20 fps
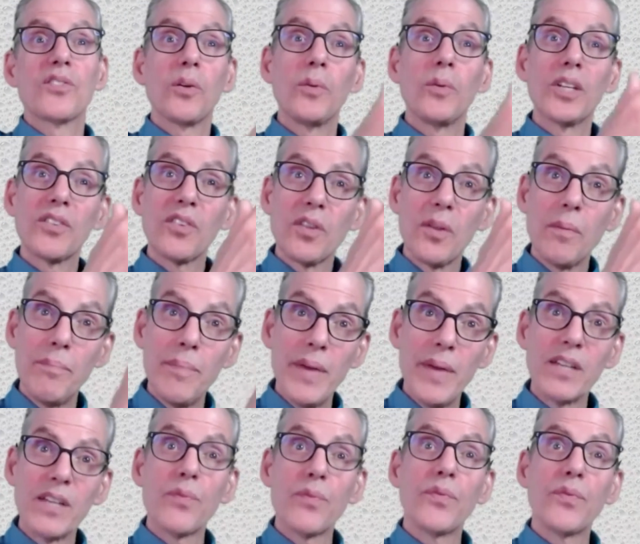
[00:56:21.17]
So what's the
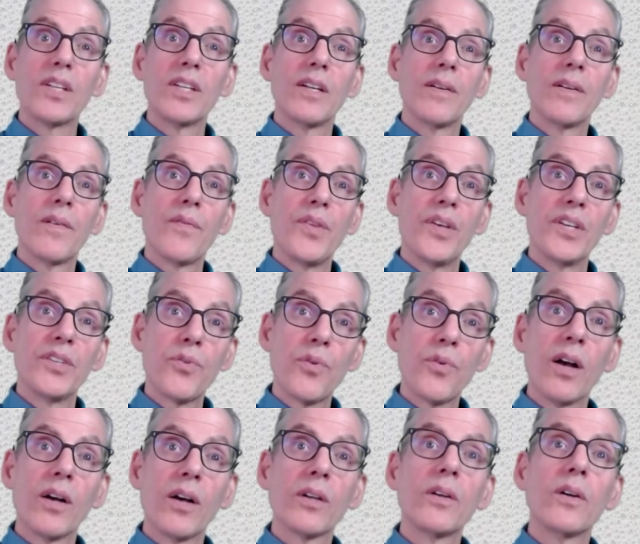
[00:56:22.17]
benefit of the
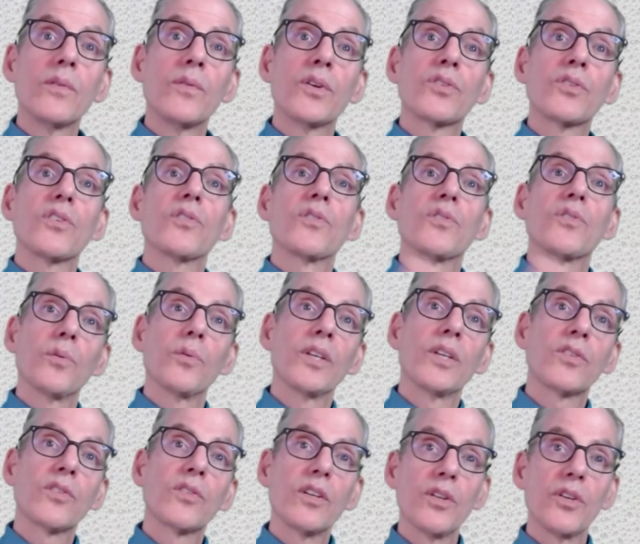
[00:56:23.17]
drug versus the
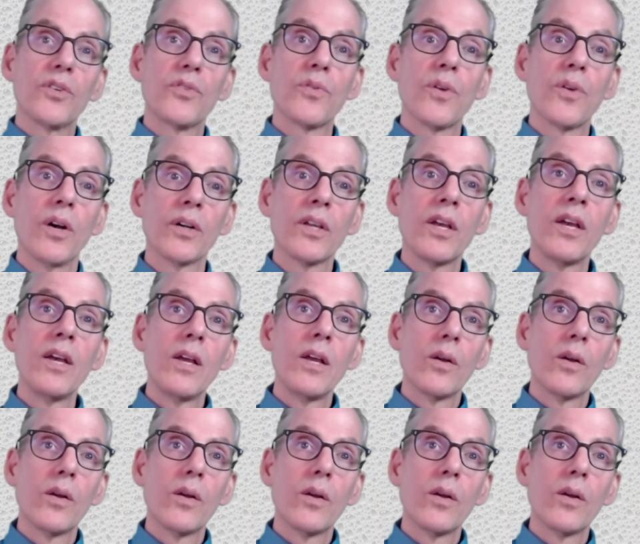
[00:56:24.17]
risk of the drug